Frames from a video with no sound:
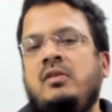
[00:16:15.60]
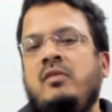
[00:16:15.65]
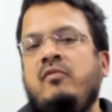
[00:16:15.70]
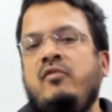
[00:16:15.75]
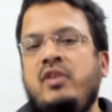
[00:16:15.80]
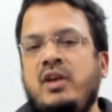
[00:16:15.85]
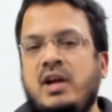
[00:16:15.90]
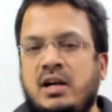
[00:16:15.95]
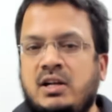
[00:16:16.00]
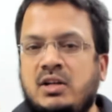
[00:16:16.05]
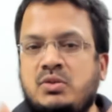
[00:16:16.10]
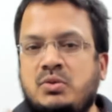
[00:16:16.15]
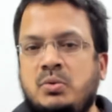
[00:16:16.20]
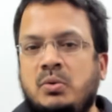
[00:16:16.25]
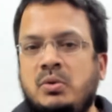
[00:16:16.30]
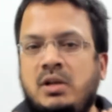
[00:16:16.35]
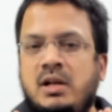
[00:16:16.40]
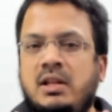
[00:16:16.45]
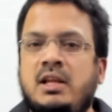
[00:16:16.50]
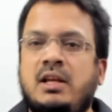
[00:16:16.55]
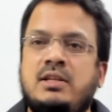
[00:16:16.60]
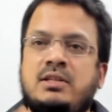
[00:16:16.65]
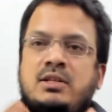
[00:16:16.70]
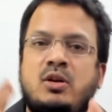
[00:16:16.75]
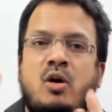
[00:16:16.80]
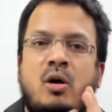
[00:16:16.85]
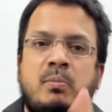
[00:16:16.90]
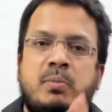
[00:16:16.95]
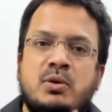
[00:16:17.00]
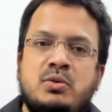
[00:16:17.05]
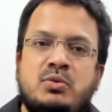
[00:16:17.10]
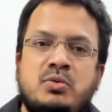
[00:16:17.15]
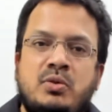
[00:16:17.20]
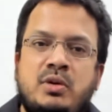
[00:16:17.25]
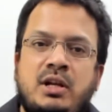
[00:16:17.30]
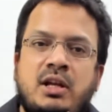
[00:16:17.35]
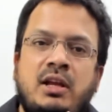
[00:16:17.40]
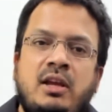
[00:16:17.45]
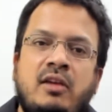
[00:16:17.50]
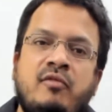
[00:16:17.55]
We understood that there is an
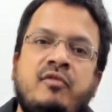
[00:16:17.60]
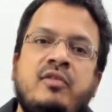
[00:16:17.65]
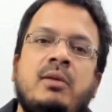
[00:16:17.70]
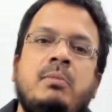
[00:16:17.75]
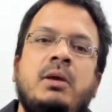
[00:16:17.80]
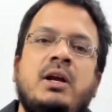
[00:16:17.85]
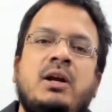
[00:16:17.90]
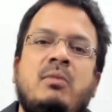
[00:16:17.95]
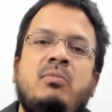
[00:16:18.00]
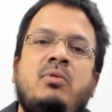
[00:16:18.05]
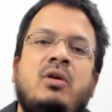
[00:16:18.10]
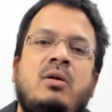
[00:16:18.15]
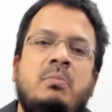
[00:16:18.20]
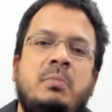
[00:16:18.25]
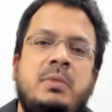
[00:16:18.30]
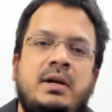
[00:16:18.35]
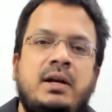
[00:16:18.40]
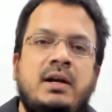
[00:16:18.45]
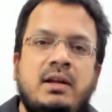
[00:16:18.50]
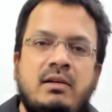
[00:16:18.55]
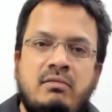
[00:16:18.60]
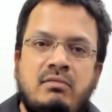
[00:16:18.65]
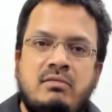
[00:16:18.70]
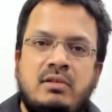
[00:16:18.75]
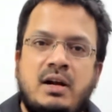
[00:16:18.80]
opportunity if we become competitive